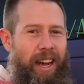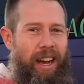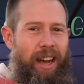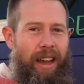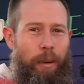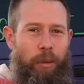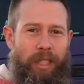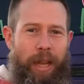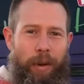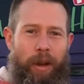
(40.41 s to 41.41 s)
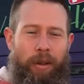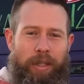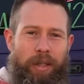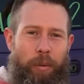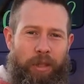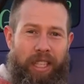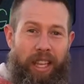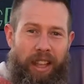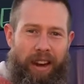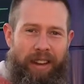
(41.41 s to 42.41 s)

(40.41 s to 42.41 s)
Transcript: Uh, and we'll see how it goes. We'll see you there.